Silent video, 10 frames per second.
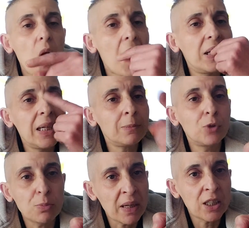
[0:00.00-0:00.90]
And he happened
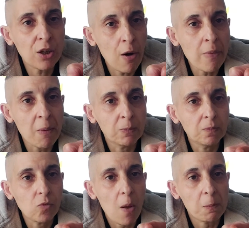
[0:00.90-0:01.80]
to make a comment,
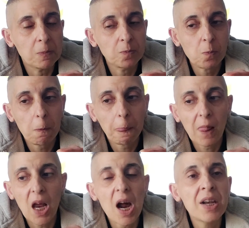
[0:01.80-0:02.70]

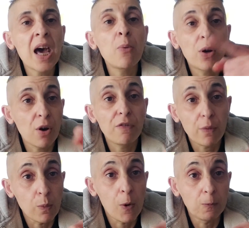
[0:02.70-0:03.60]
and I went off on
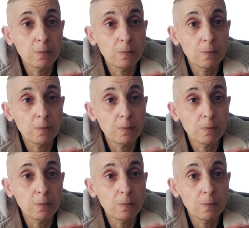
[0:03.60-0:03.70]
one.